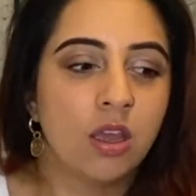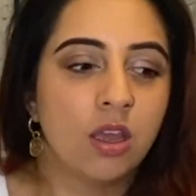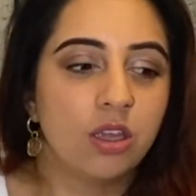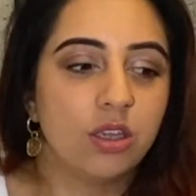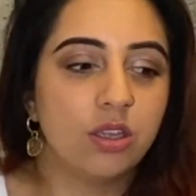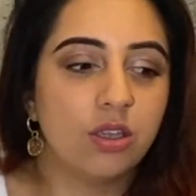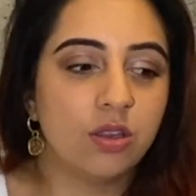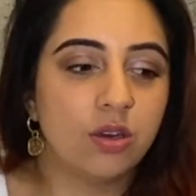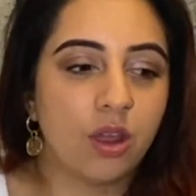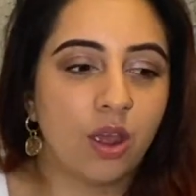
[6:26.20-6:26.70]

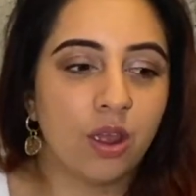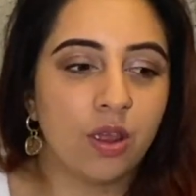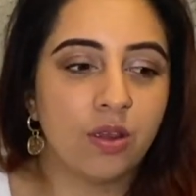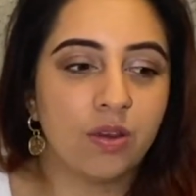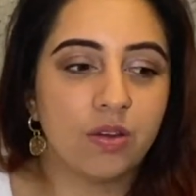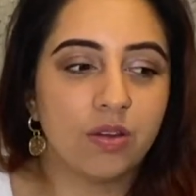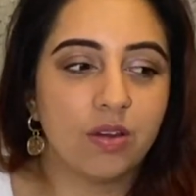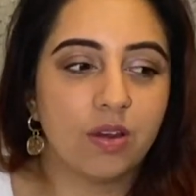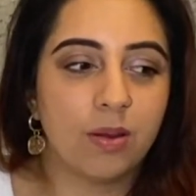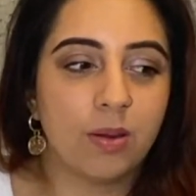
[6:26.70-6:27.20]
you
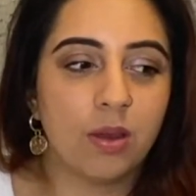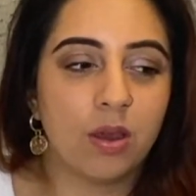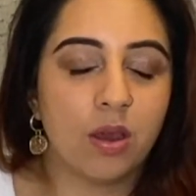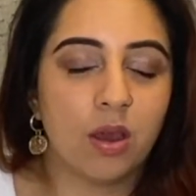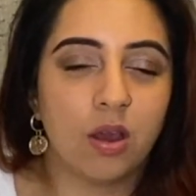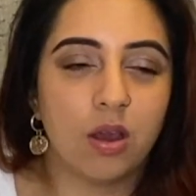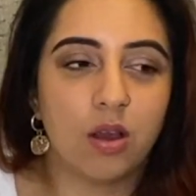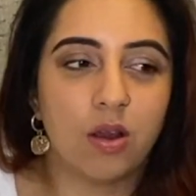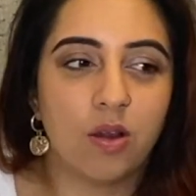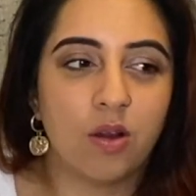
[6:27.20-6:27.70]
know,
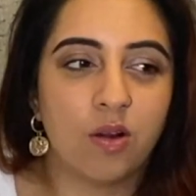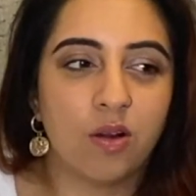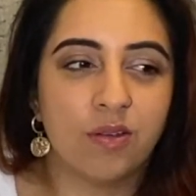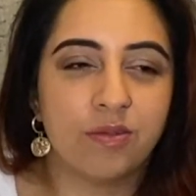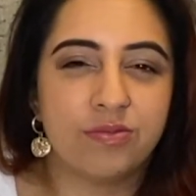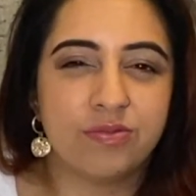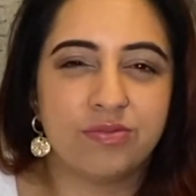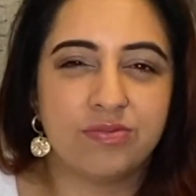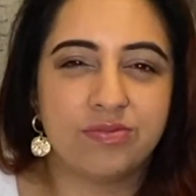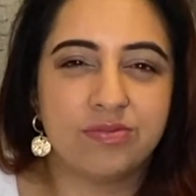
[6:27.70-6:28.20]

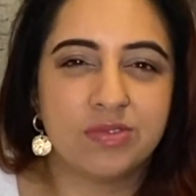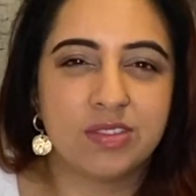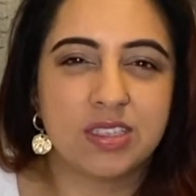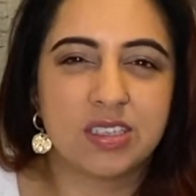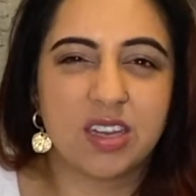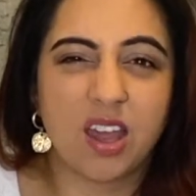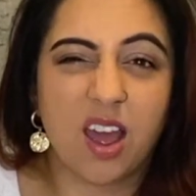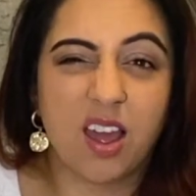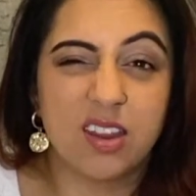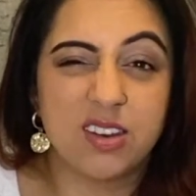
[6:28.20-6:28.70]
of
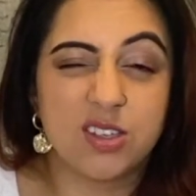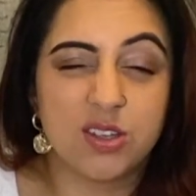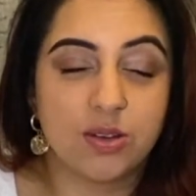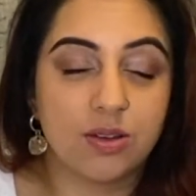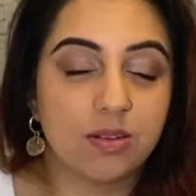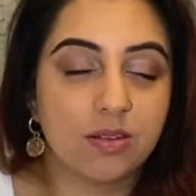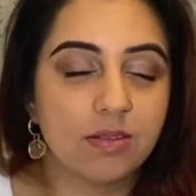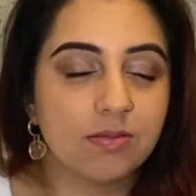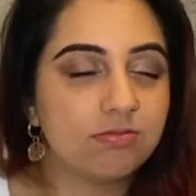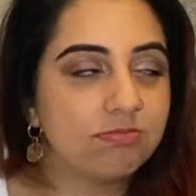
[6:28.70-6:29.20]

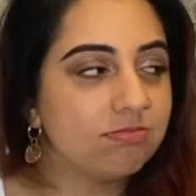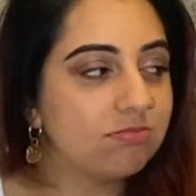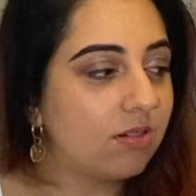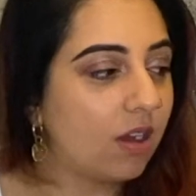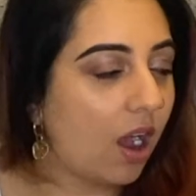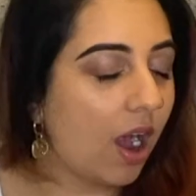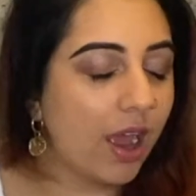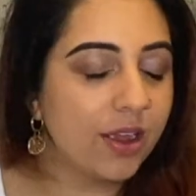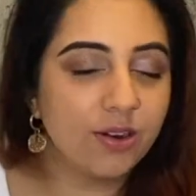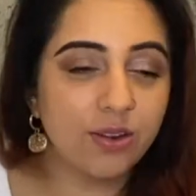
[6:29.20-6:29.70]
surgery.
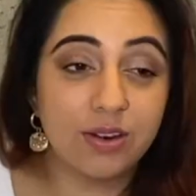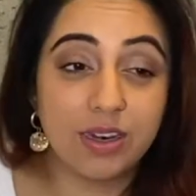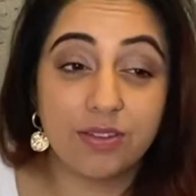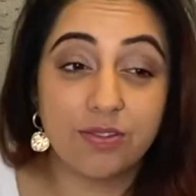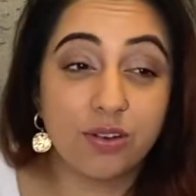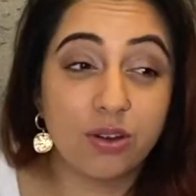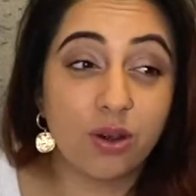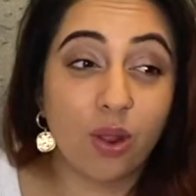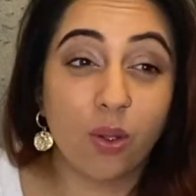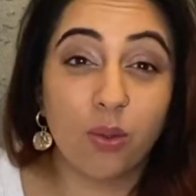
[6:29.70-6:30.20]
I don't
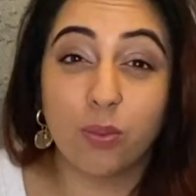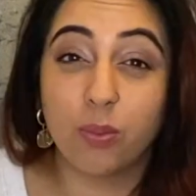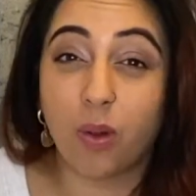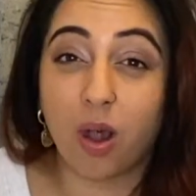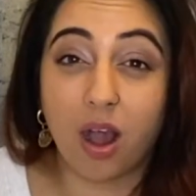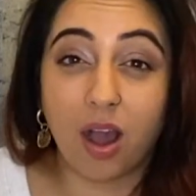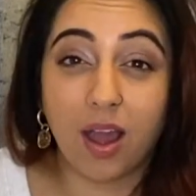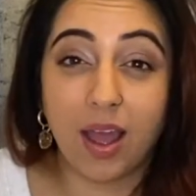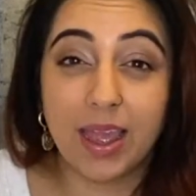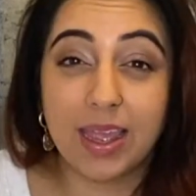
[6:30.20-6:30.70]
even know
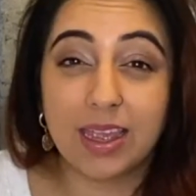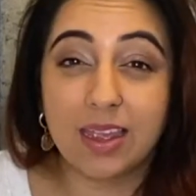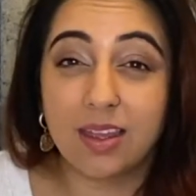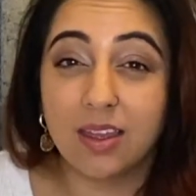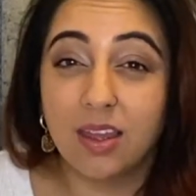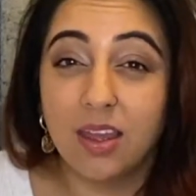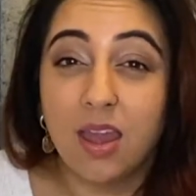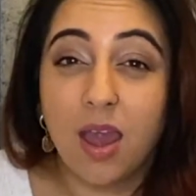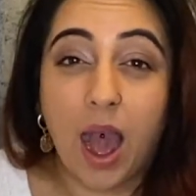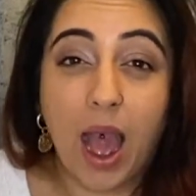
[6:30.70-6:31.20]
why.
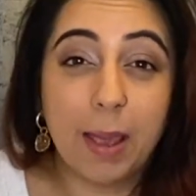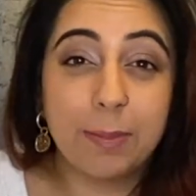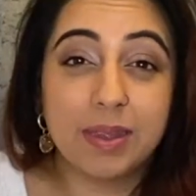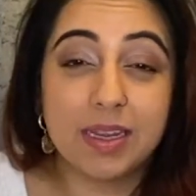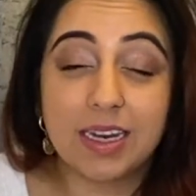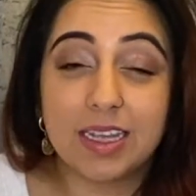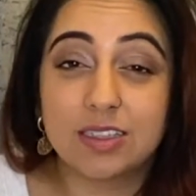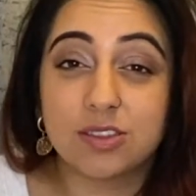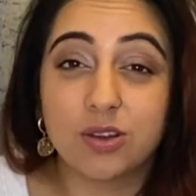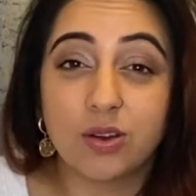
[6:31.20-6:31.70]
I
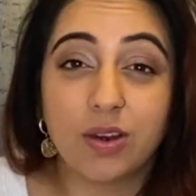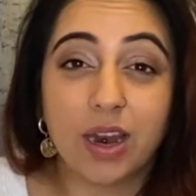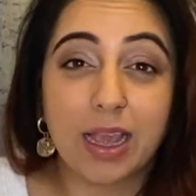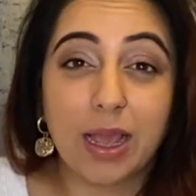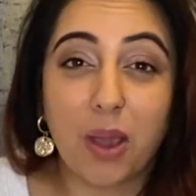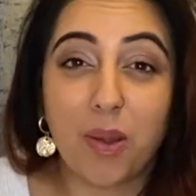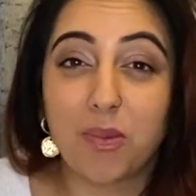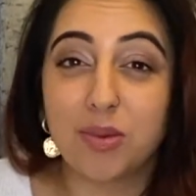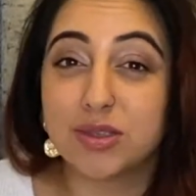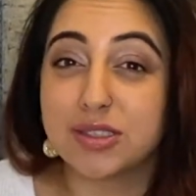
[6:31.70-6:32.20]
mean, it's not like
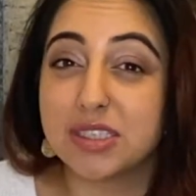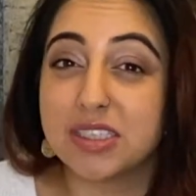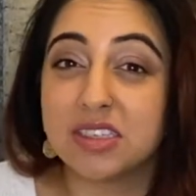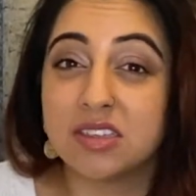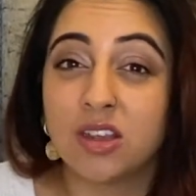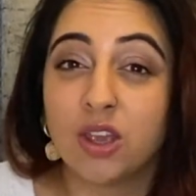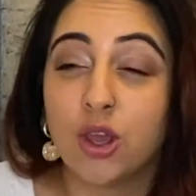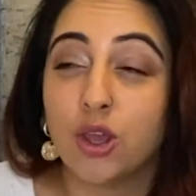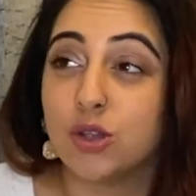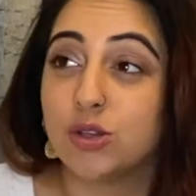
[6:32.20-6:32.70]
I wasn't
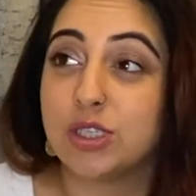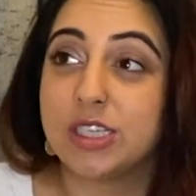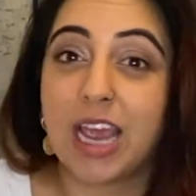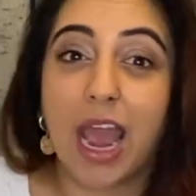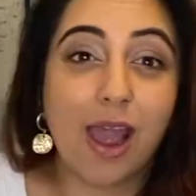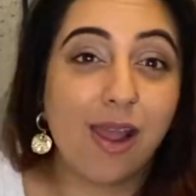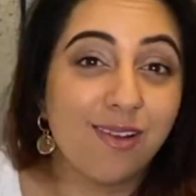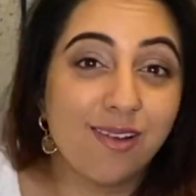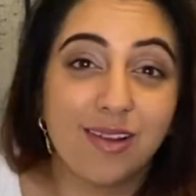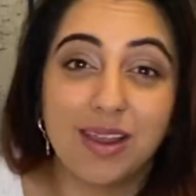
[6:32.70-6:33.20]

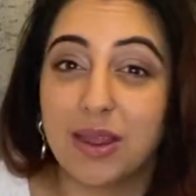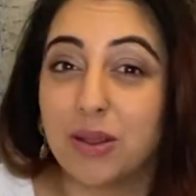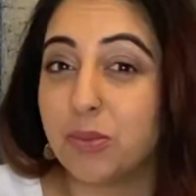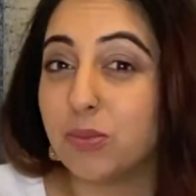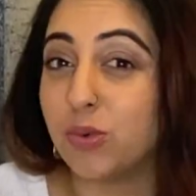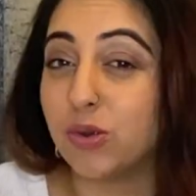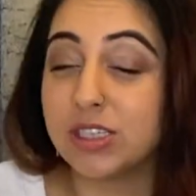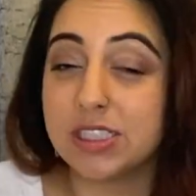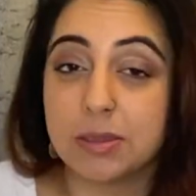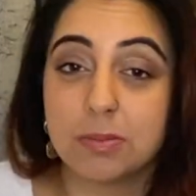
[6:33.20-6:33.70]
showering and
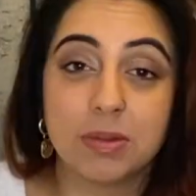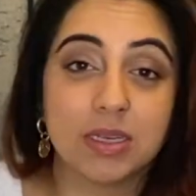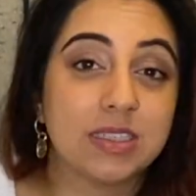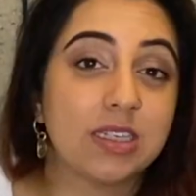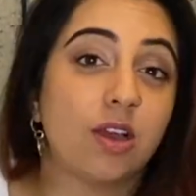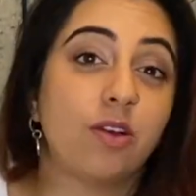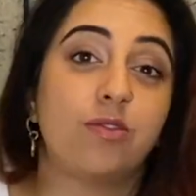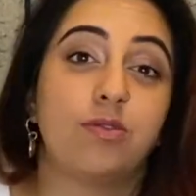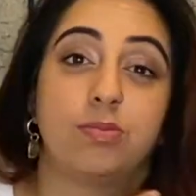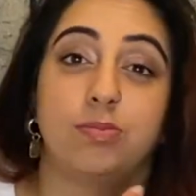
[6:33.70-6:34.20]
washing
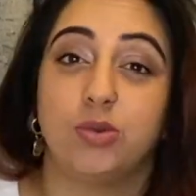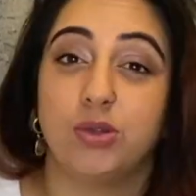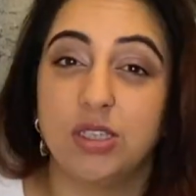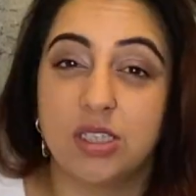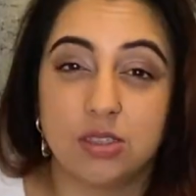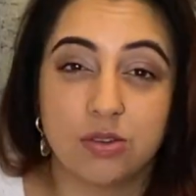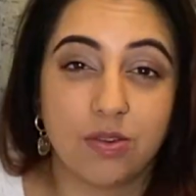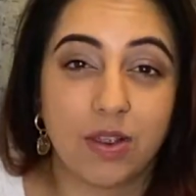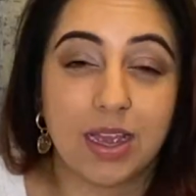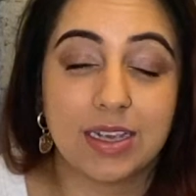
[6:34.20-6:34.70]
myself and
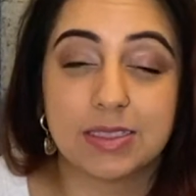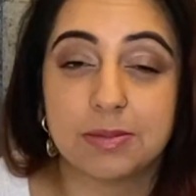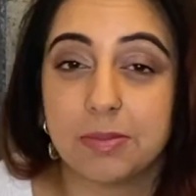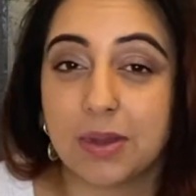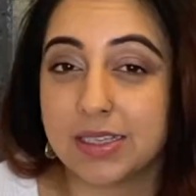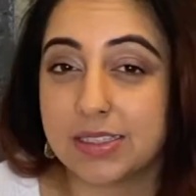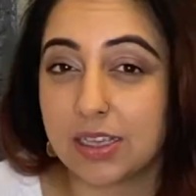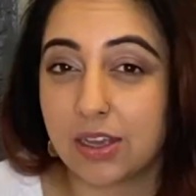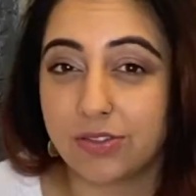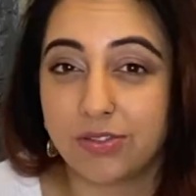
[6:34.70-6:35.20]
moisturizing
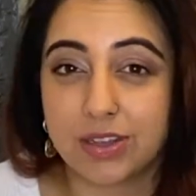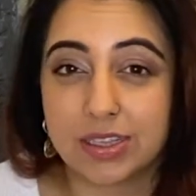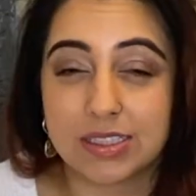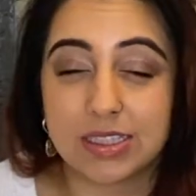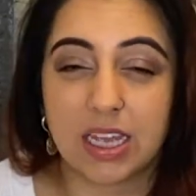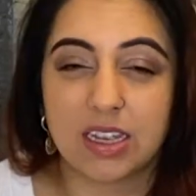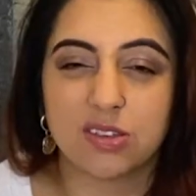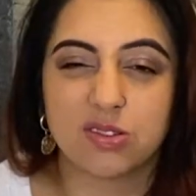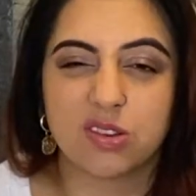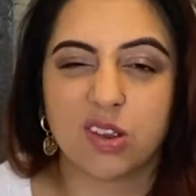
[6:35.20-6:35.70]
myself,
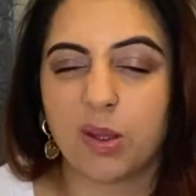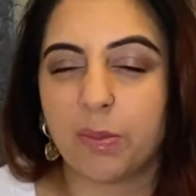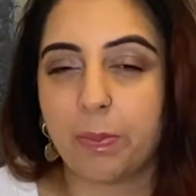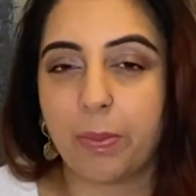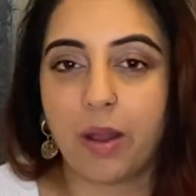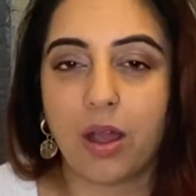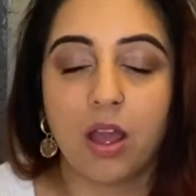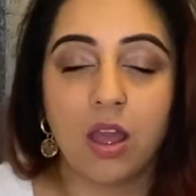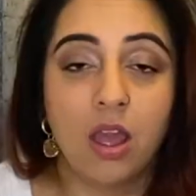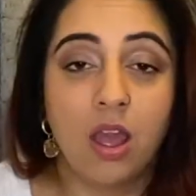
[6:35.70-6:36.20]
etc.
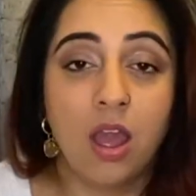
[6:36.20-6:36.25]
But